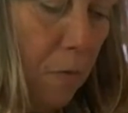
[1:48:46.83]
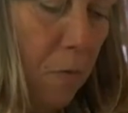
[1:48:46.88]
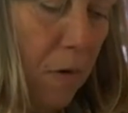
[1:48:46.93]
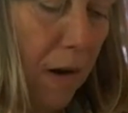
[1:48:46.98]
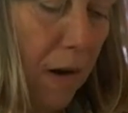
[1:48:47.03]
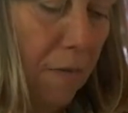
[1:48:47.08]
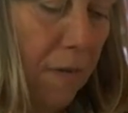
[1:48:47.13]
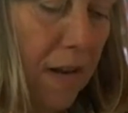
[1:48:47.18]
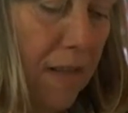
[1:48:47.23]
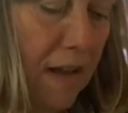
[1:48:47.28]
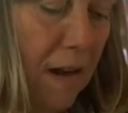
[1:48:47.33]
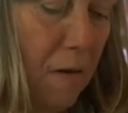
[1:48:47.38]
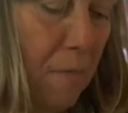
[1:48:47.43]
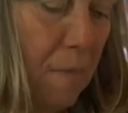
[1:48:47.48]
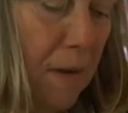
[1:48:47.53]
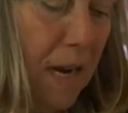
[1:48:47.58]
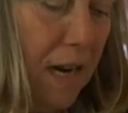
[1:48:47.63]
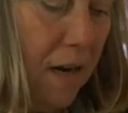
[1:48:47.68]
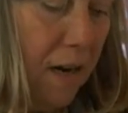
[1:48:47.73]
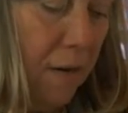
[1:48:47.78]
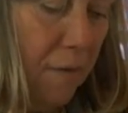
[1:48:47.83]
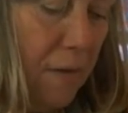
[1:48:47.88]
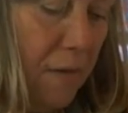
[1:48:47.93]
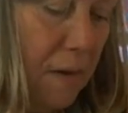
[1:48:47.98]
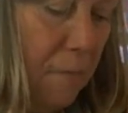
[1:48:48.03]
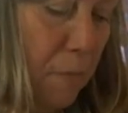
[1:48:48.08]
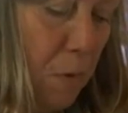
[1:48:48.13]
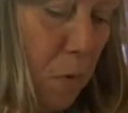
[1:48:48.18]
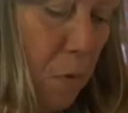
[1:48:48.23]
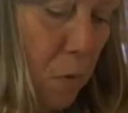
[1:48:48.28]
Oh, lovely. That will make a
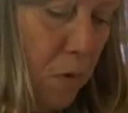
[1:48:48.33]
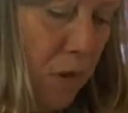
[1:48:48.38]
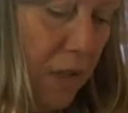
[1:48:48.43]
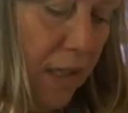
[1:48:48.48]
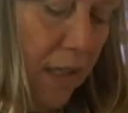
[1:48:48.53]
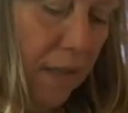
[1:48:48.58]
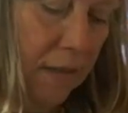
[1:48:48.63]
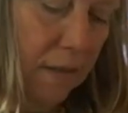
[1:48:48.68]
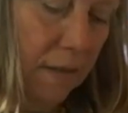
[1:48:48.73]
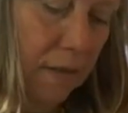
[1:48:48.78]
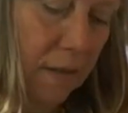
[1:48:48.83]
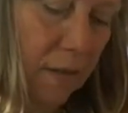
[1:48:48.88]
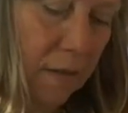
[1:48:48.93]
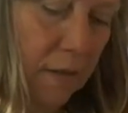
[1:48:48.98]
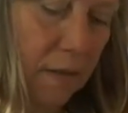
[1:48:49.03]
lovely border.